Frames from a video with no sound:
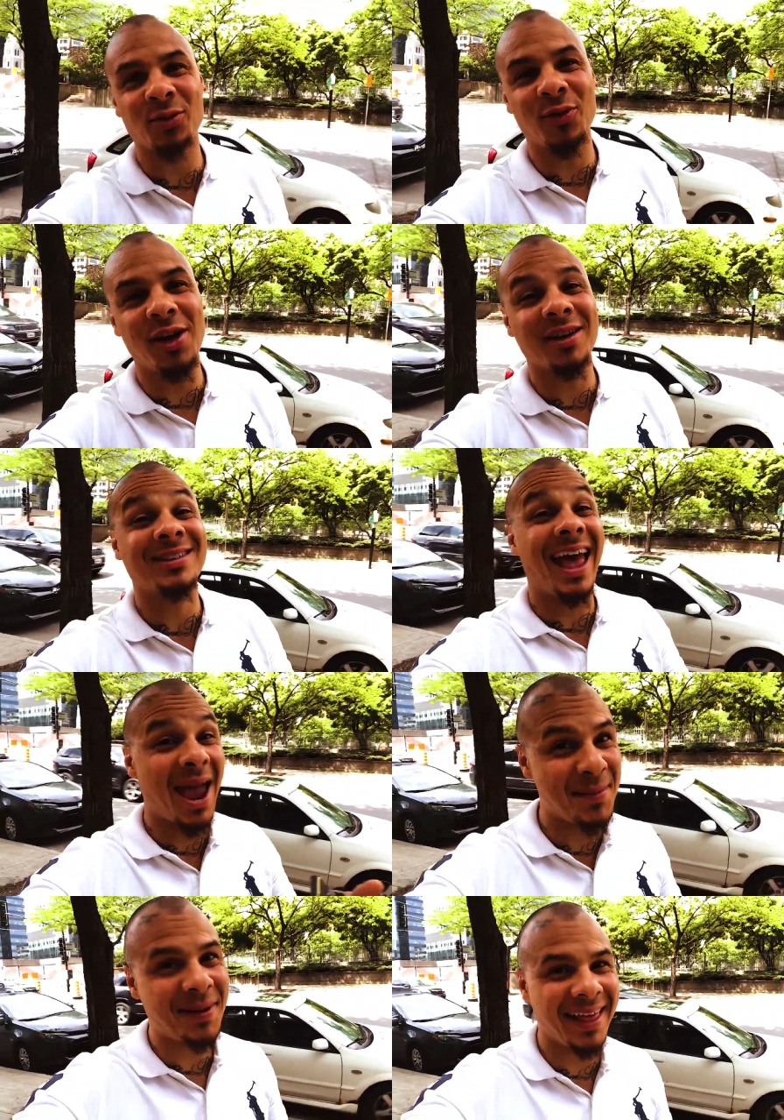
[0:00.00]
those vlogs,
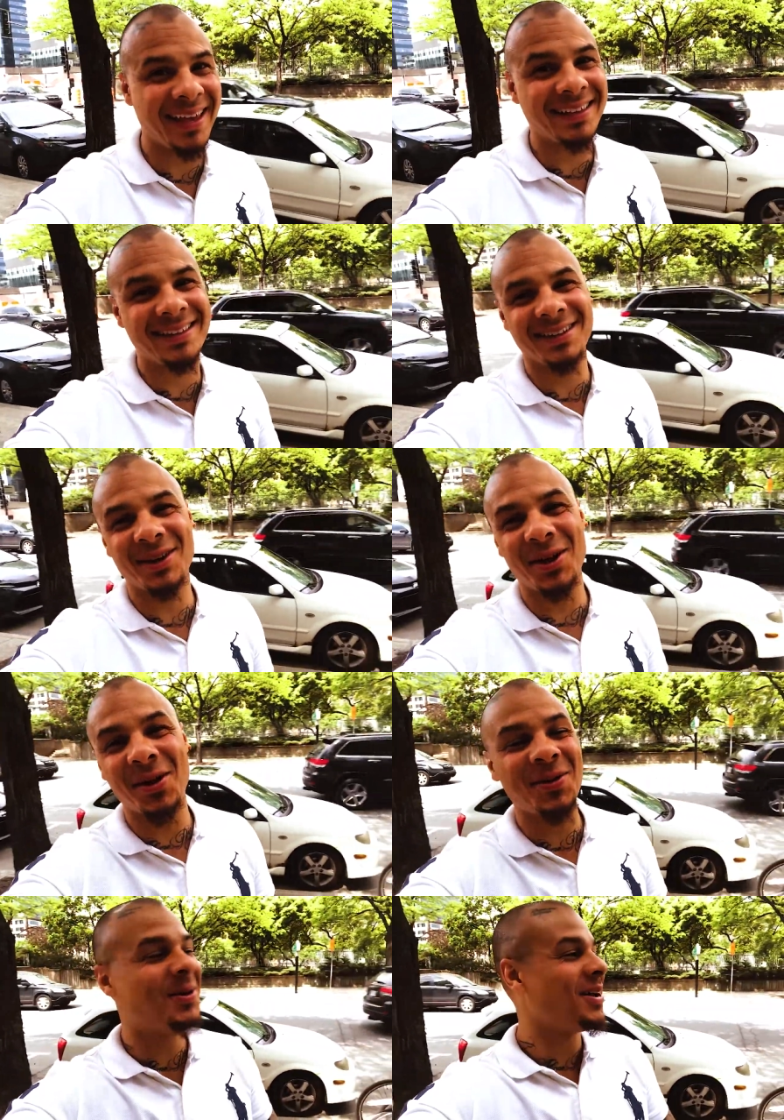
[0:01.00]
I'm late, you
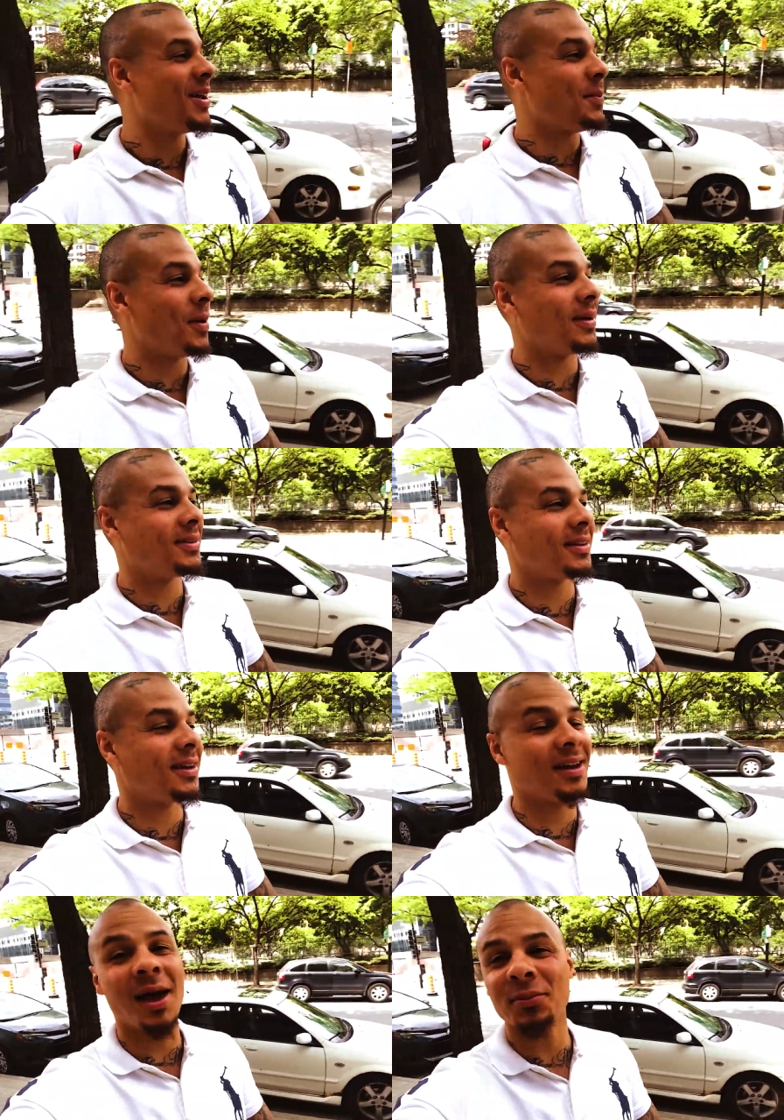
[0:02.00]
know. But
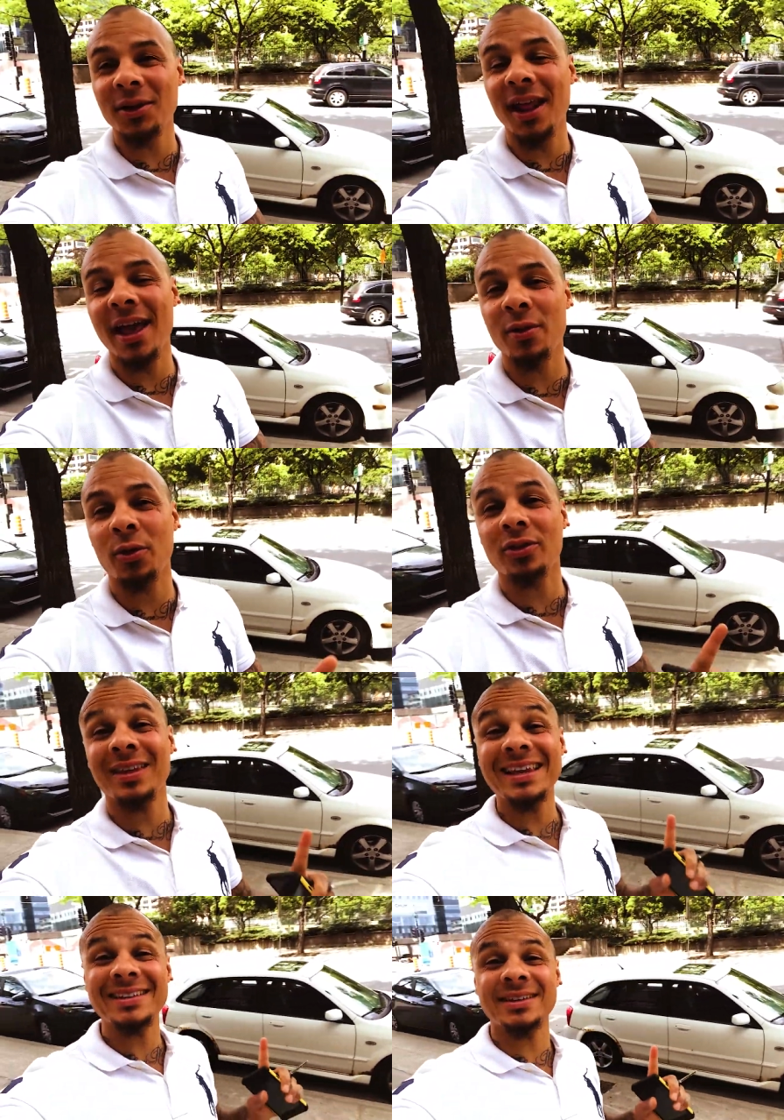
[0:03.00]
uh, alhamdulillah, it
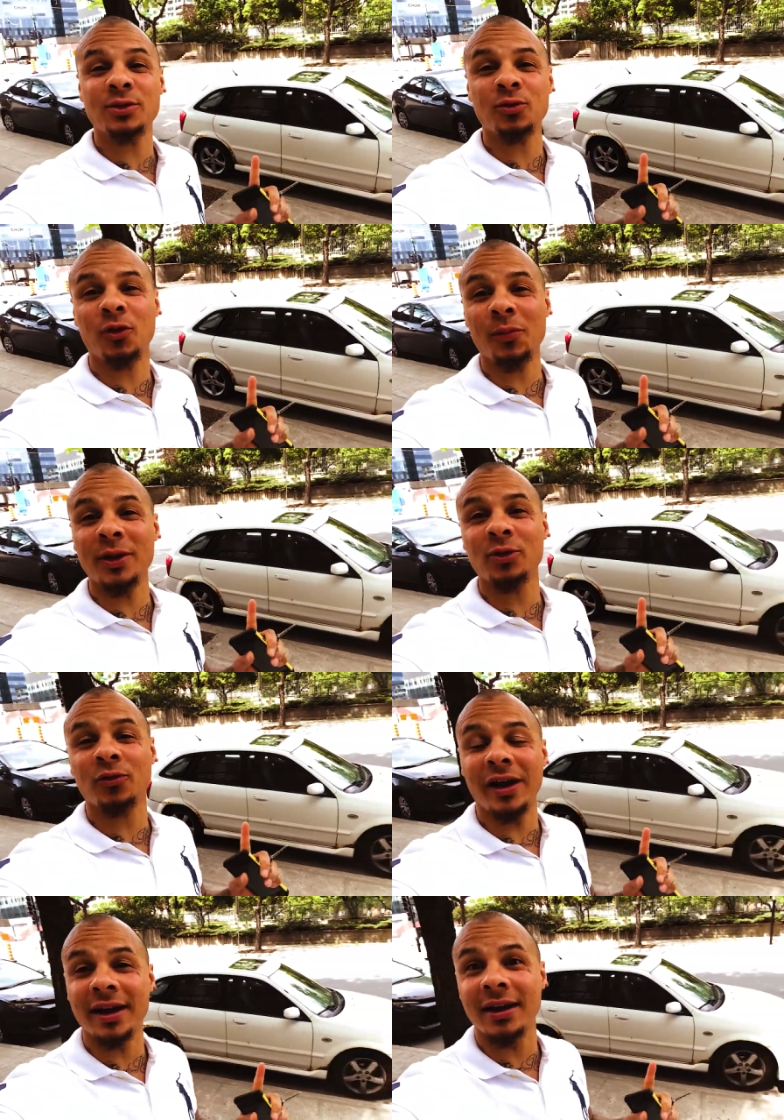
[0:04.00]
was easy for me to
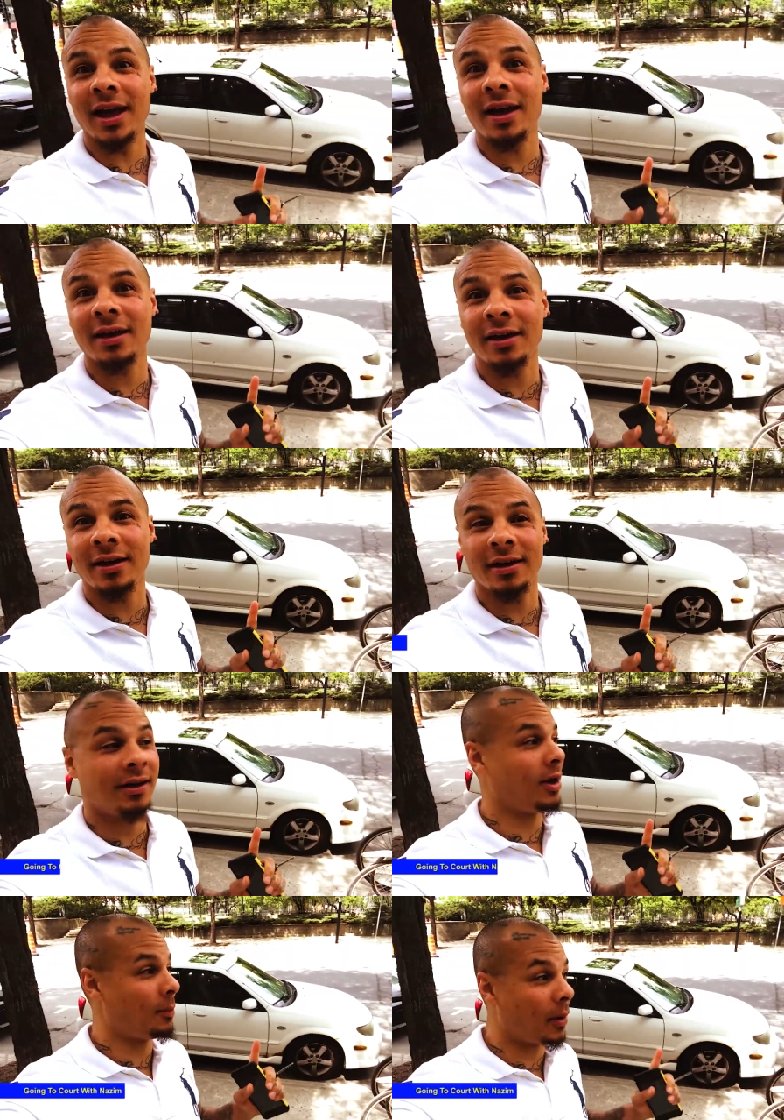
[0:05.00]
find
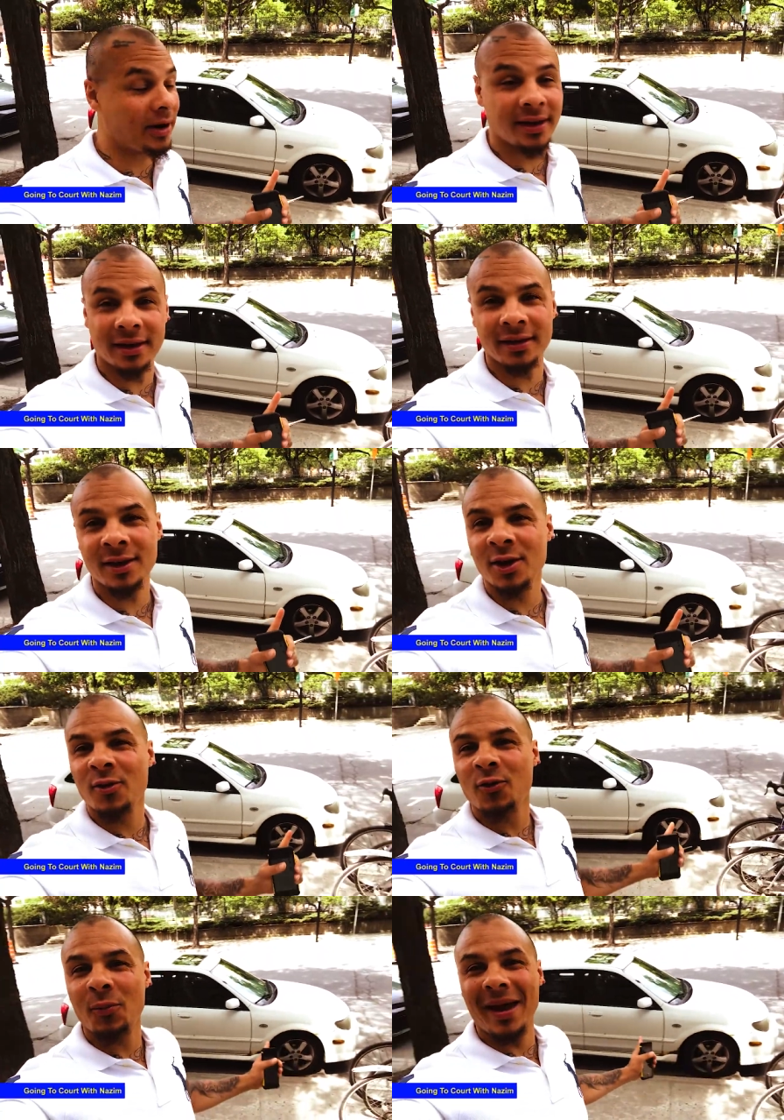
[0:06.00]
uh, a parking
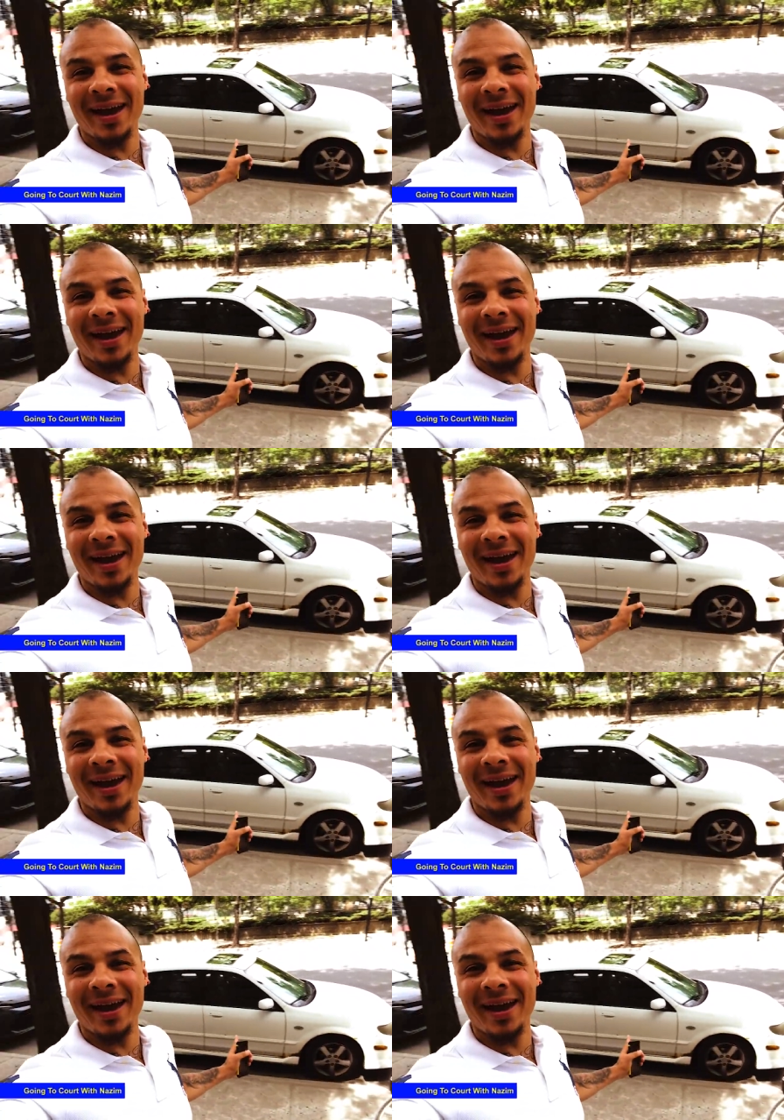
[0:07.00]
for